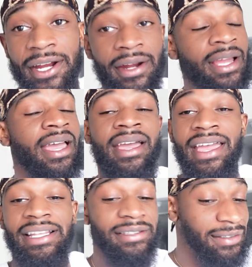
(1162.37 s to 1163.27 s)
here.
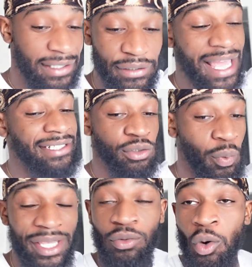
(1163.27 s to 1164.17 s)
That's the
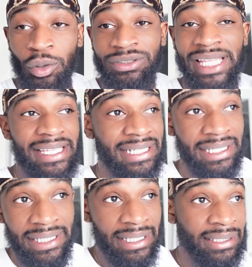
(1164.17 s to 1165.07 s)
way you're going to stay
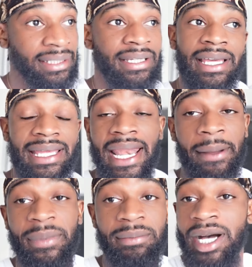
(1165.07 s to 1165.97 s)
clean and
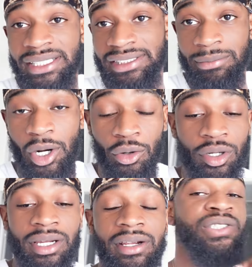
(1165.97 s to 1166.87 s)
not be musty, bro.
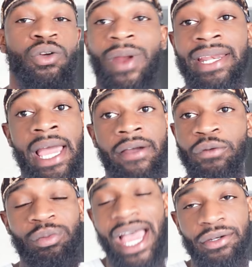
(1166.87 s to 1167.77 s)
So right now, if
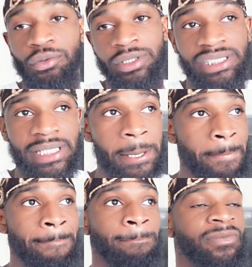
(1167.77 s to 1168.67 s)
you're not doing
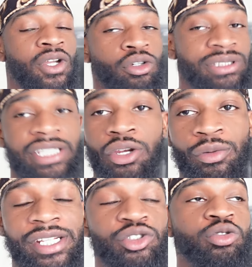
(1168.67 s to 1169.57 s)
shit, go check your
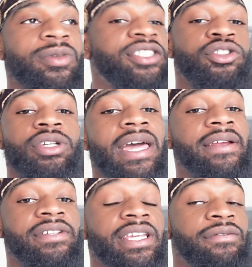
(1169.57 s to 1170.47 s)
restroom. Make sure you got
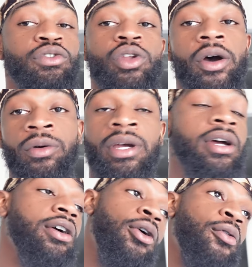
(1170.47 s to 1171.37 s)
everything. If you don't,
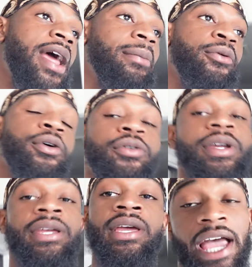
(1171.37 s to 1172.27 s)
go grab it real
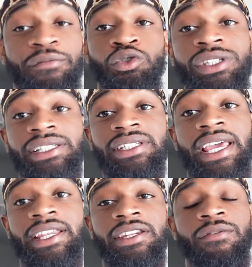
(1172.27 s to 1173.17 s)
quick. Now, if you stay to
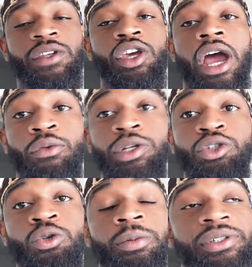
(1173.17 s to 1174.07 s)
the end of the video, I really
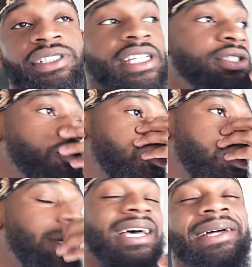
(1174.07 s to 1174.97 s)
do appreciate you.
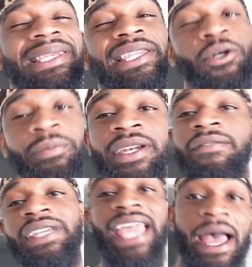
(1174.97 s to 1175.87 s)
A little bit
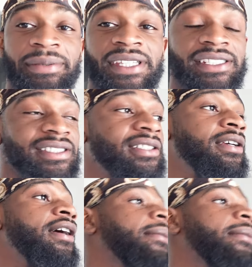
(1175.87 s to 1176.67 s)
of a yap session,